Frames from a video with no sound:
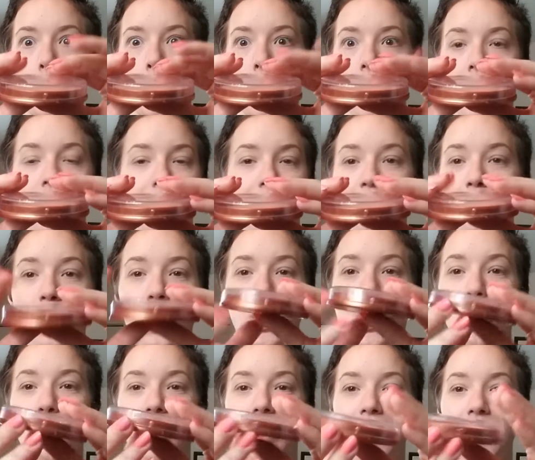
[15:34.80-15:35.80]
It's not
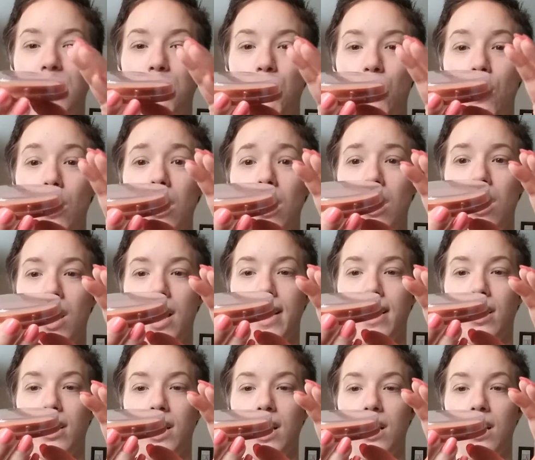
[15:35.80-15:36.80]
closing anymore. Oh, I
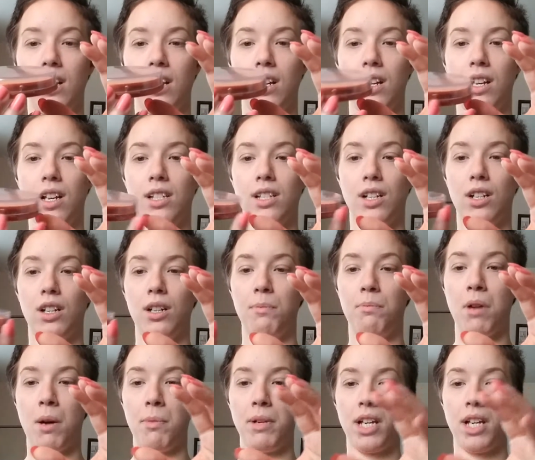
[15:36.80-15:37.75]
got it. Is it gonna pop